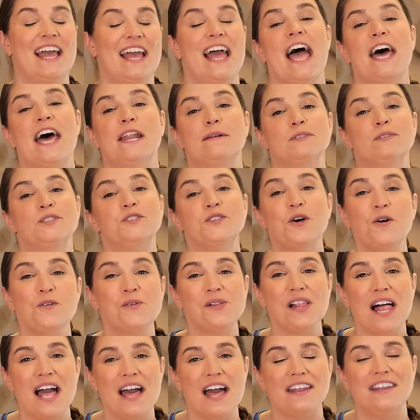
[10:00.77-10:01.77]
and I'm so
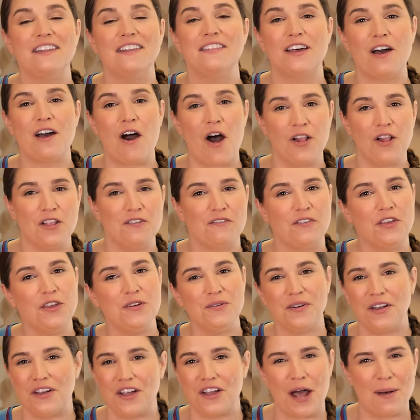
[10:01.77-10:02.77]
glad that all of you
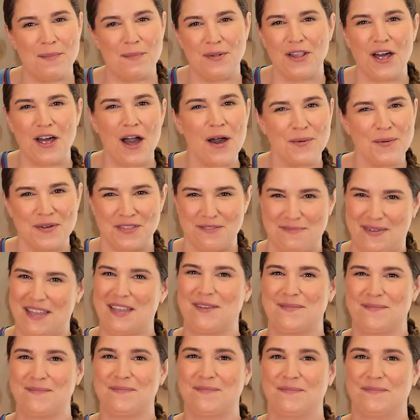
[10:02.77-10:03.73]
could come along with me.